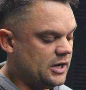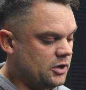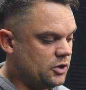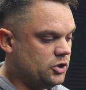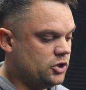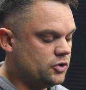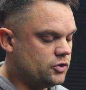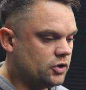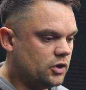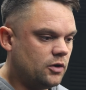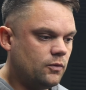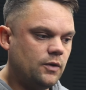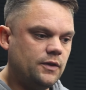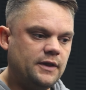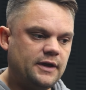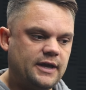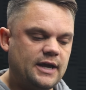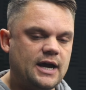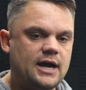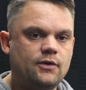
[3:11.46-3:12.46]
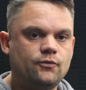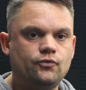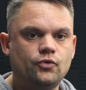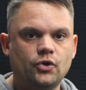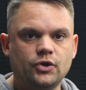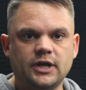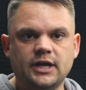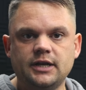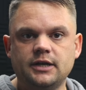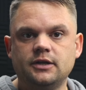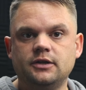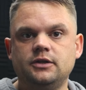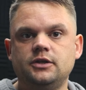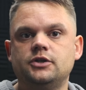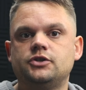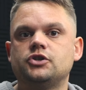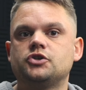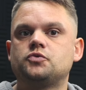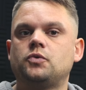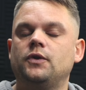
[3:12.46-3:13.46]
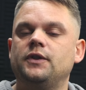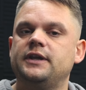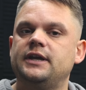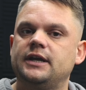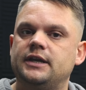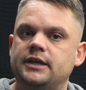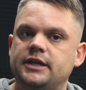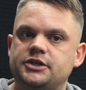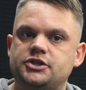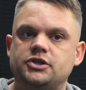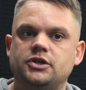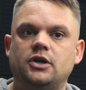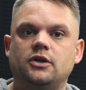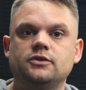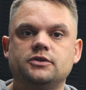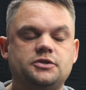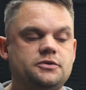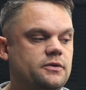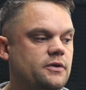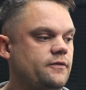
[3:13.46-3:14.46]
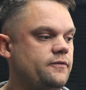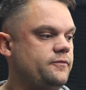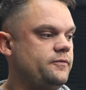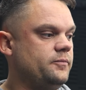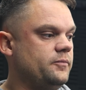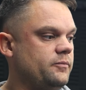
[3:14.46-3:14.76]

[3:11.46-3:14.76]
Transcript: You don't want the car running, you just want the ignition on to